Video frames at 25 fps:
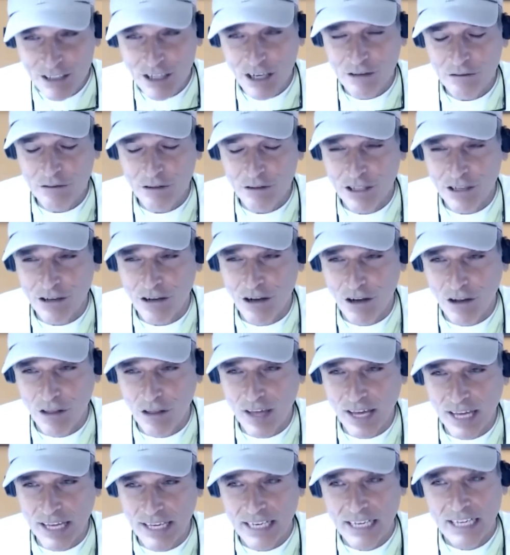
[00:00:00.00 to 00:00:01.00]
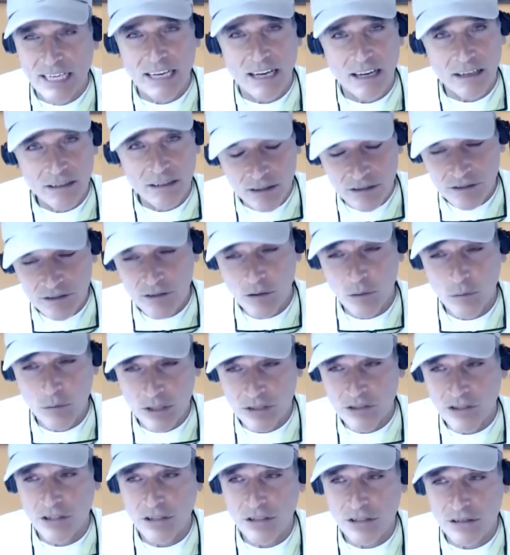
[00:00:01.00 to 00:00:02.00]
covering all that, I also
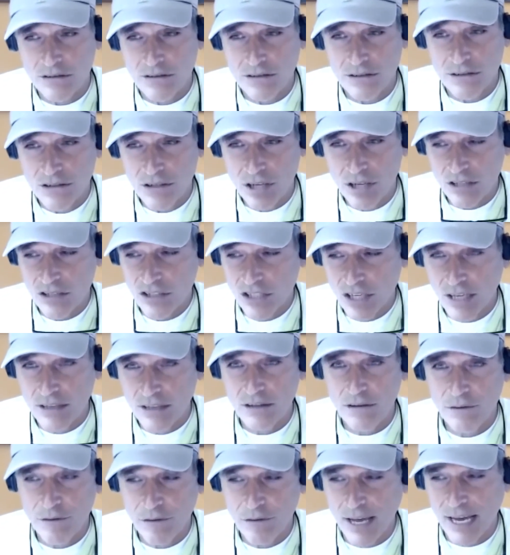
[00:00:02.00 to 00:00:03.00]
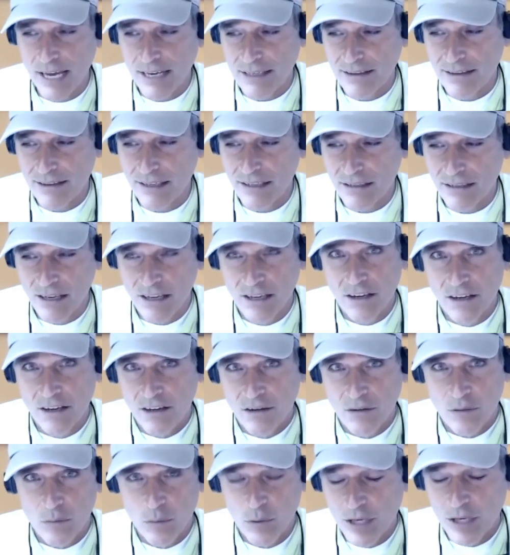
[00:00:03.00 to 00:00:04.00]
want you to touch on the fact that
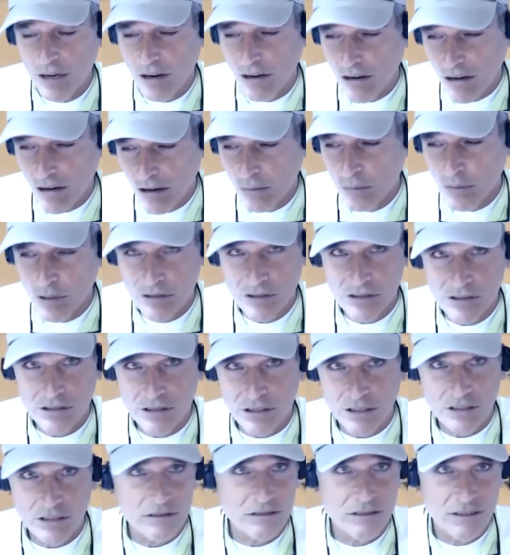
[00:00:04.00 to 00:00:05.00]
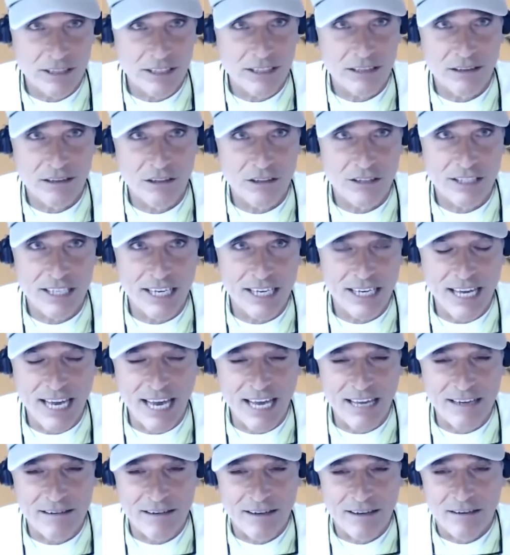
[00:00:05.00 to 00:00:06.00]
we are almost certainly looking
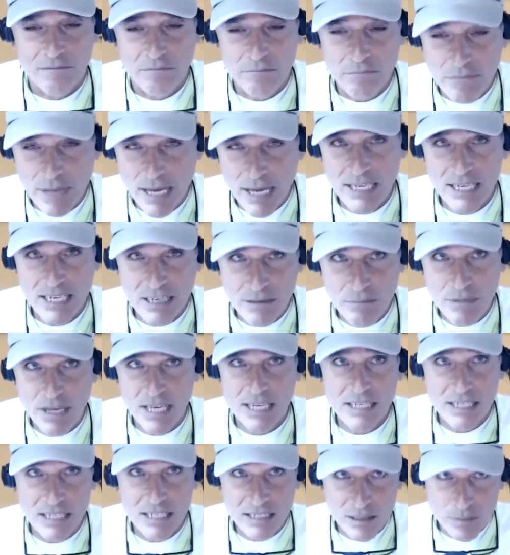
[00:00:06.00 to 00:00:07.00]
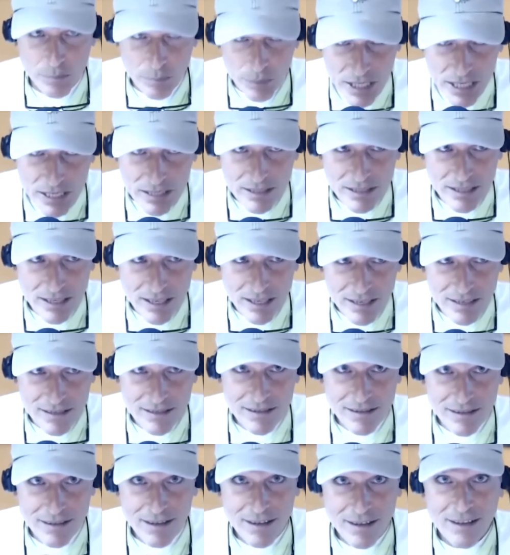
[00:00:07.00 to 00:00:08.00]
at many, many
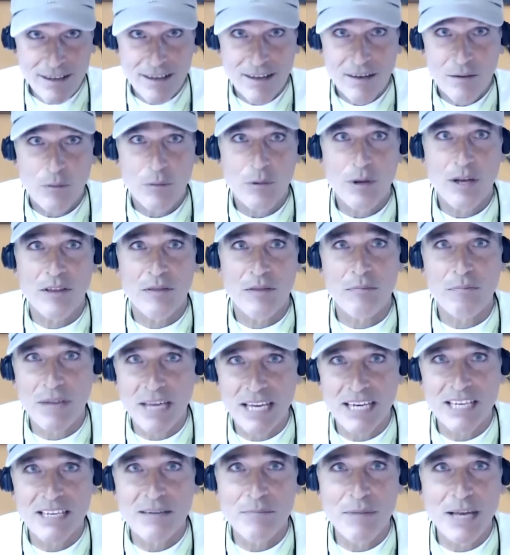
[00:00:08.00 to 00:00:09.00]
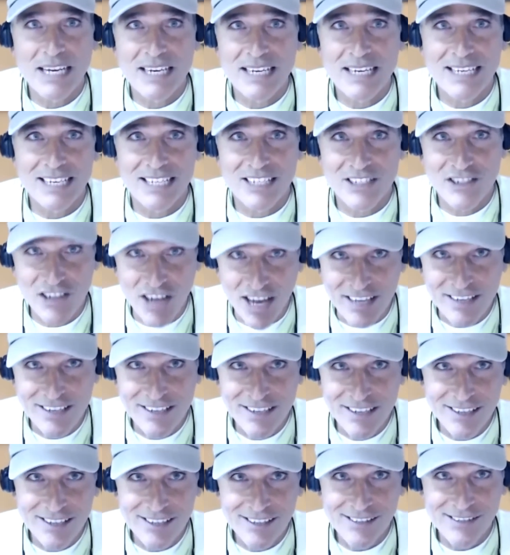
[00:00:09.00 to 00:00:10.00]
species with many, many
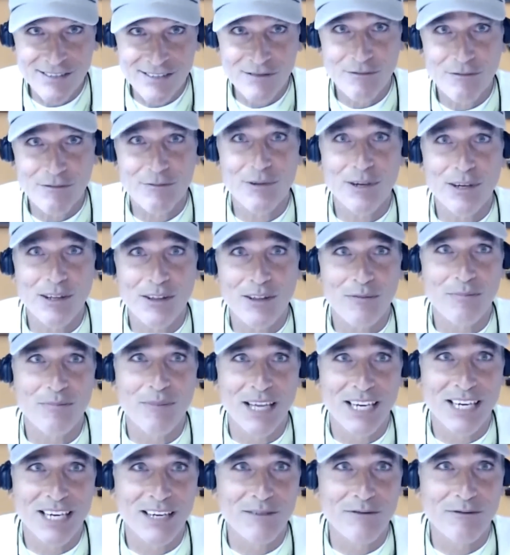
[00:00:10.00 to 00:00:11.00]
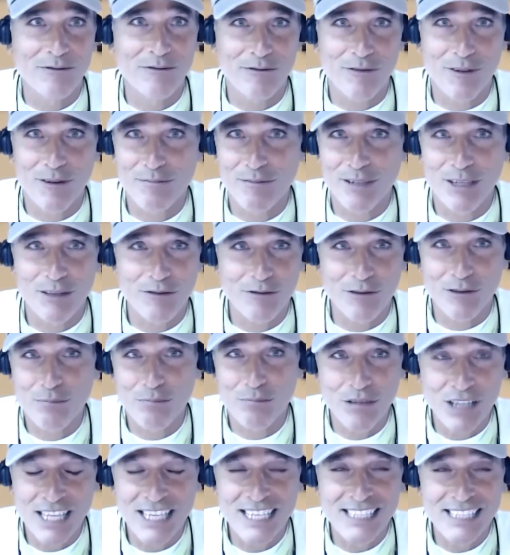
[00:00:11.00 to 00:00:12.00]
agendas, with many from different
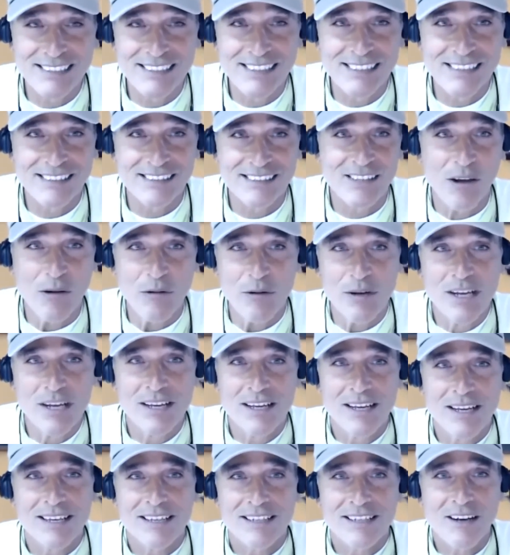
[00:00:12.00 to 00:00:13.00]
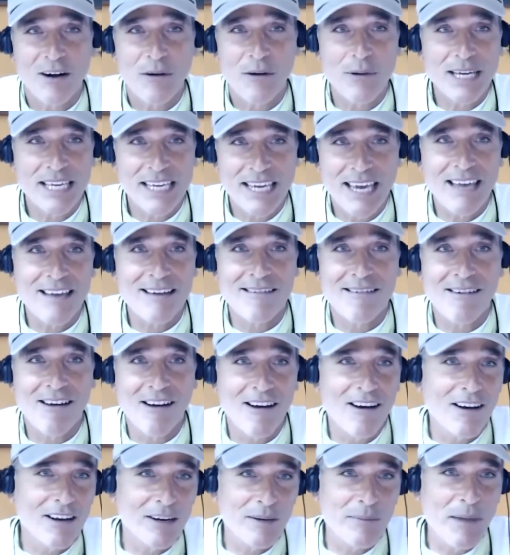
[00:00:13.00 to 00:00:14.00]
places. So, you know, we can't
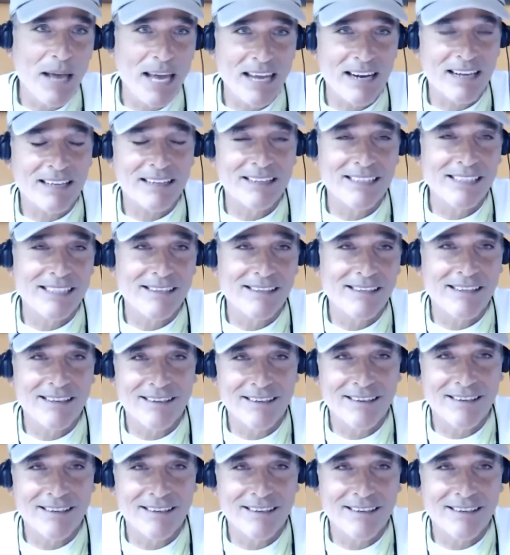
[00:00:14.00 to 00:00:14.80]
automatically